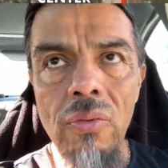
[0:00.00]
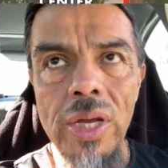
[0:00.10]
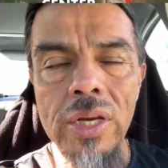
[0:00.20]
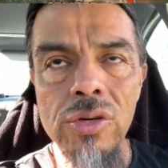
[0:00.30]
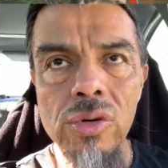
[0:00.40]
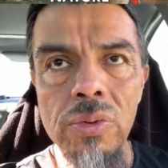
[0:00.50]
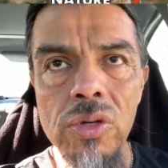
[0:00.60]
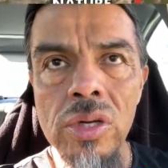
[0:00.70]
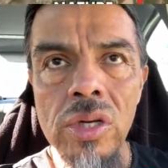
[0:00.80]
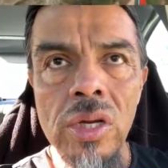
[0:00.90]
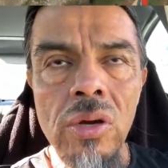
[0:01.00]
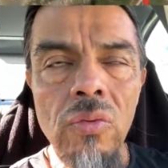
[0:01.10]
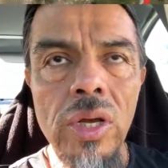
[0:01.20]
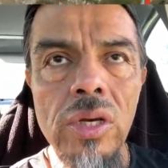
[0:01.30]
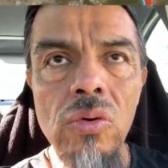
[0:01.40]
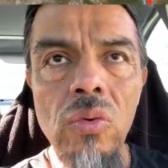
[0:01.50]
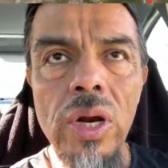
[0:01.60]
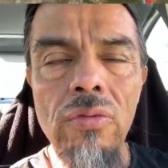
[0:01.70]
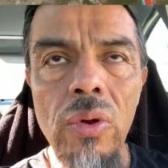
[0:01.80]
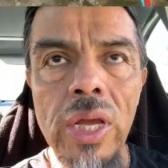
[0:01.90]
We contribute. We can do
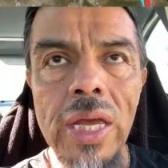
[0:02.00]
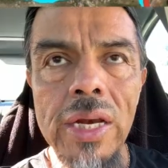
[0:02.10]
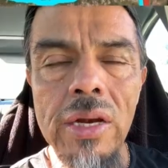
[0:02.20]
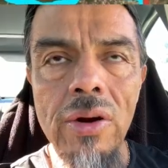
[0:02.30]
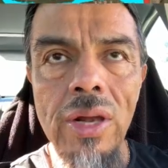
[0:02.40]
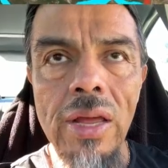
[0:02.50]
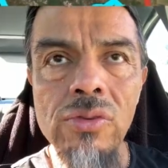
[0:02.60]
whatever we can in our lives,